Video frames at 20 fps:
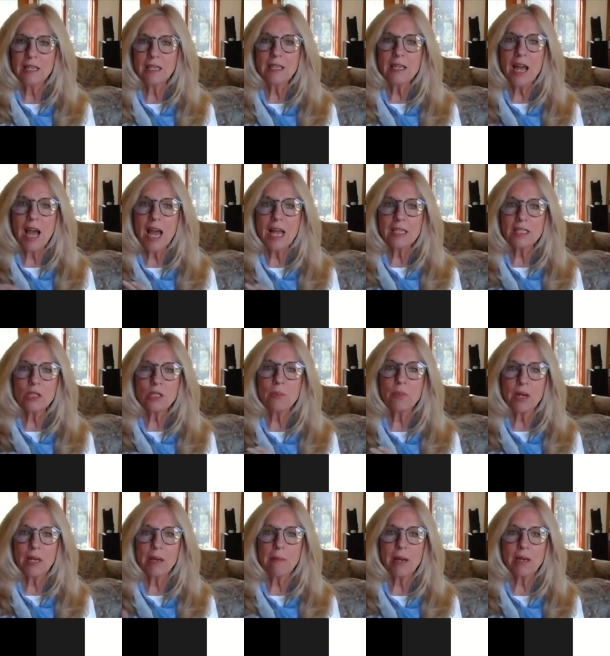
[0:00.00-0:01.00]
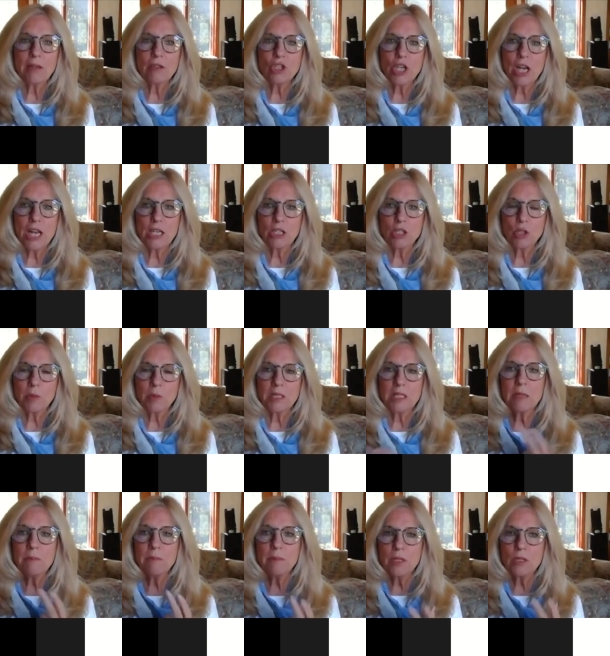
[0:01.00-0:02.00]
not to bring about change, but
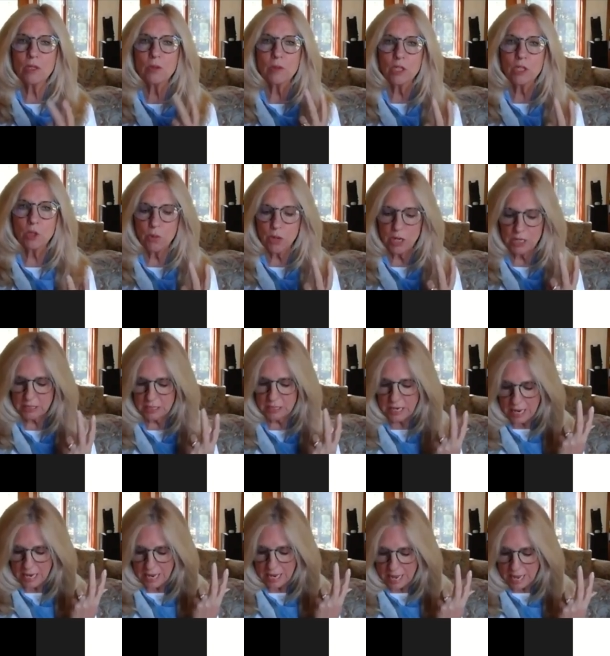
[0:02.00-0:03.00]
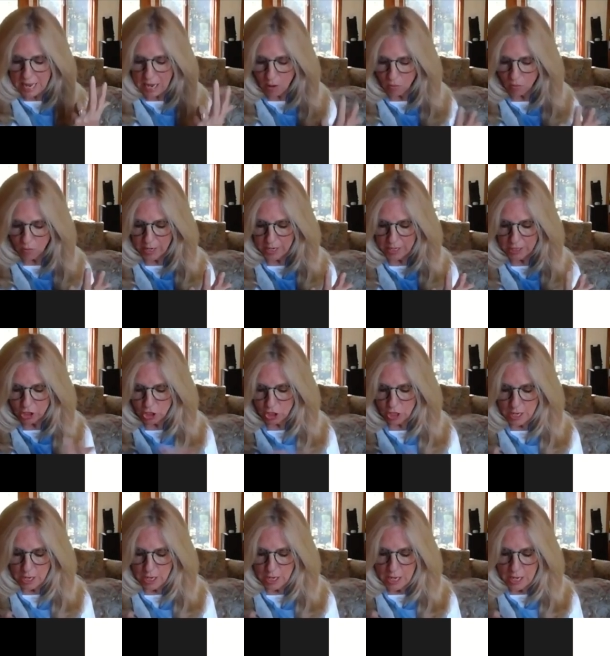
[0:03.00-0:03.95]
simply to express outrage